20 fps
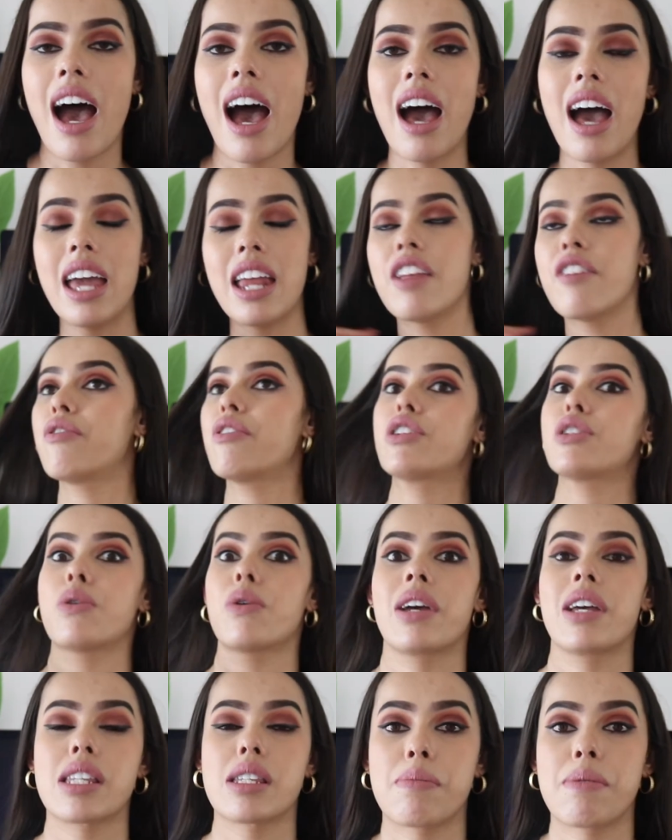And if we're
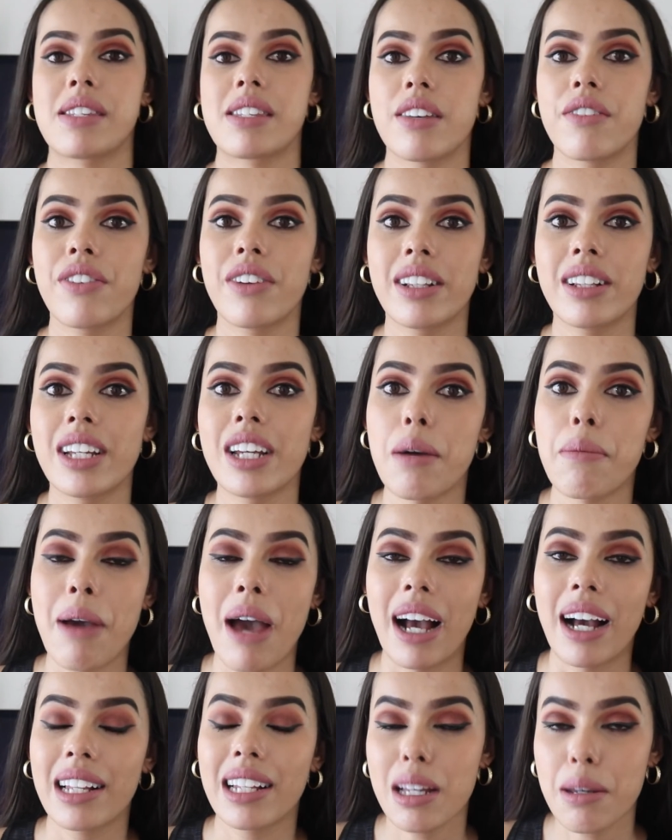talking specifically
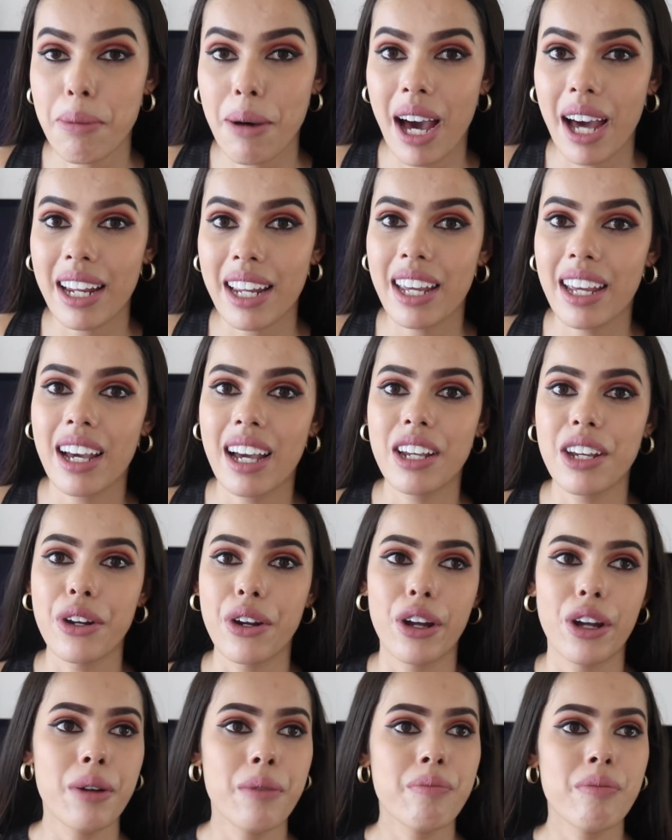about Clipart here, you
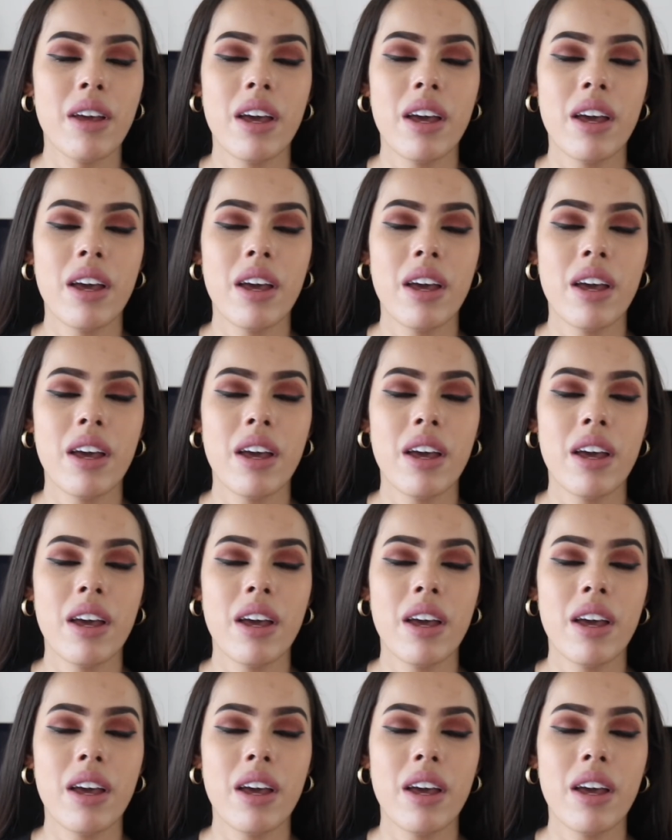know,